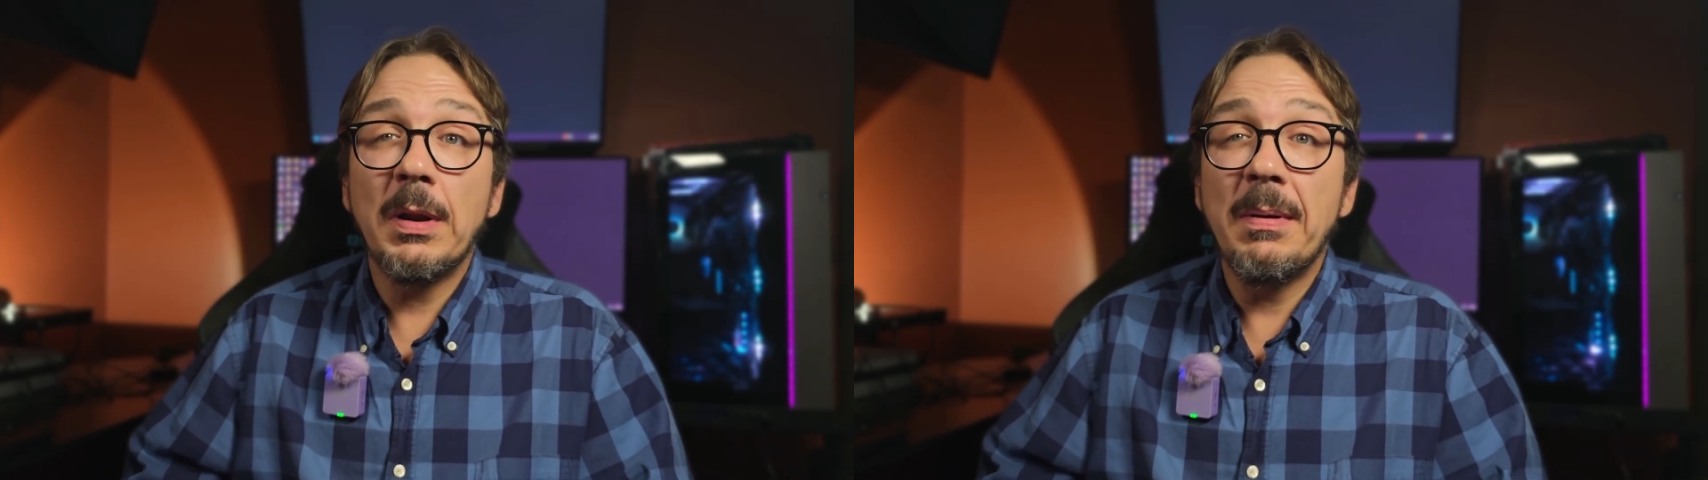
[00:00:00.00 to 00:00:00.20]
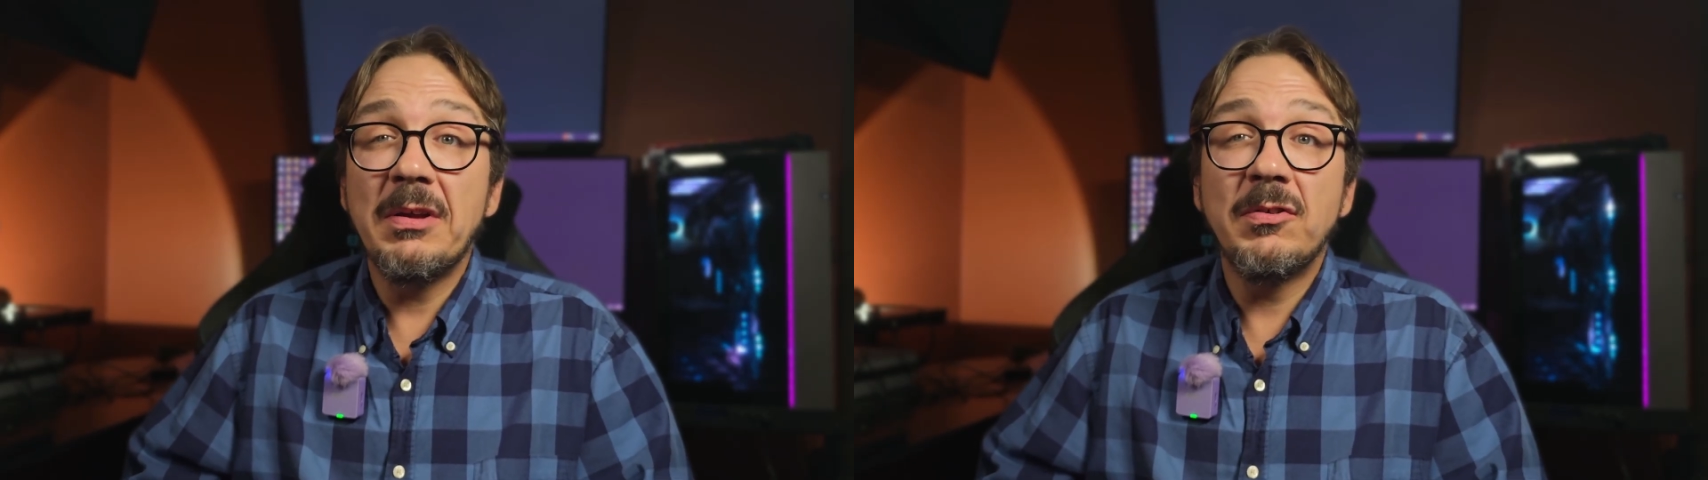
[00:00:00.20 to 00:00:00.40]
to
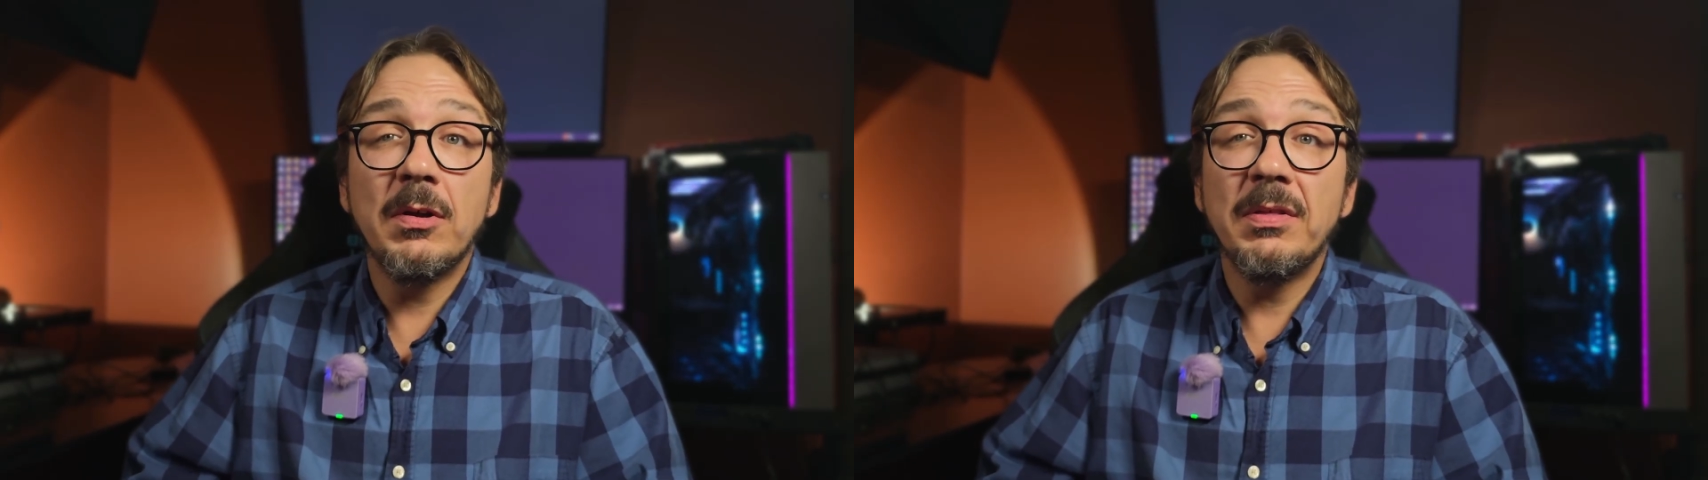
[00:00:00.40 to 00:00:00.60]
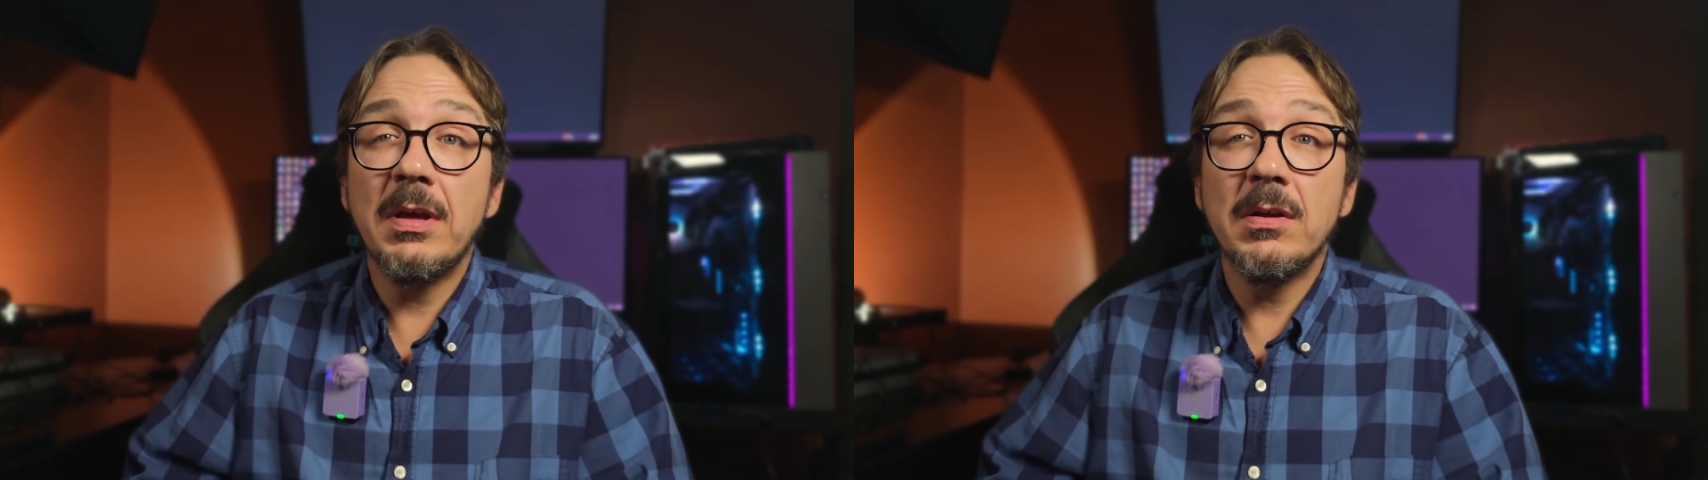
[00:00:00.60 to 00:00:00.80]
make
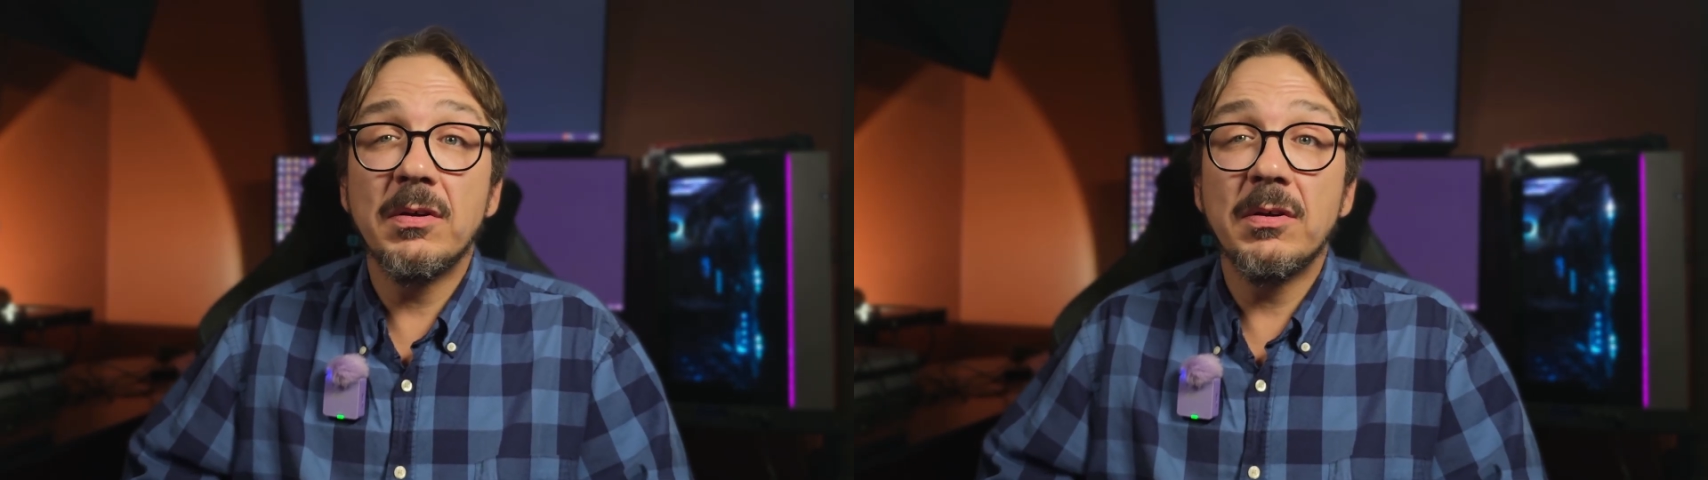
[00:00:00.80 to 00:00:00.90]
sure that your